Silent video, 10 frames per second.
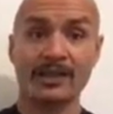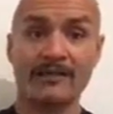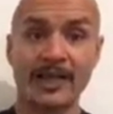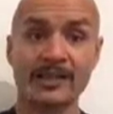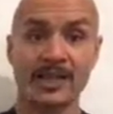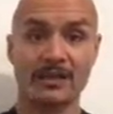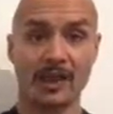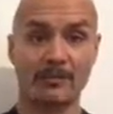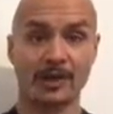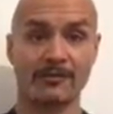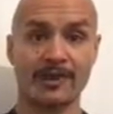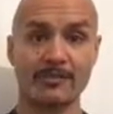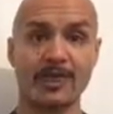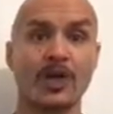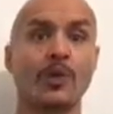effect in that body
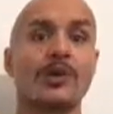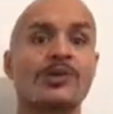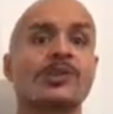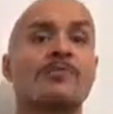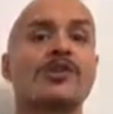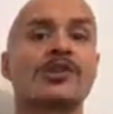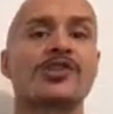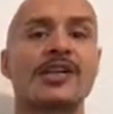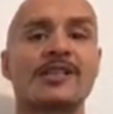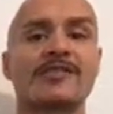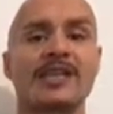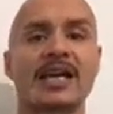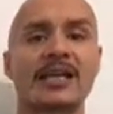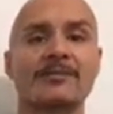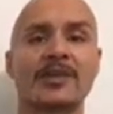frame, which is the most attractive
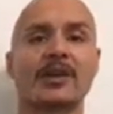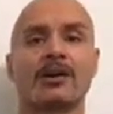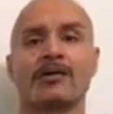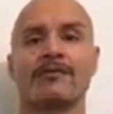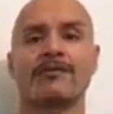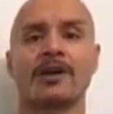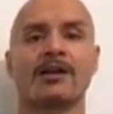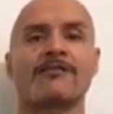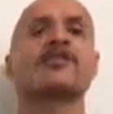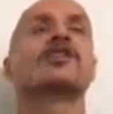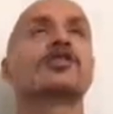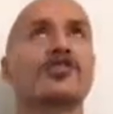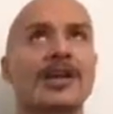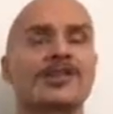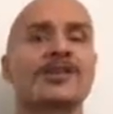sign of physical
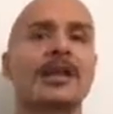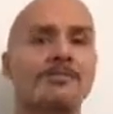attraction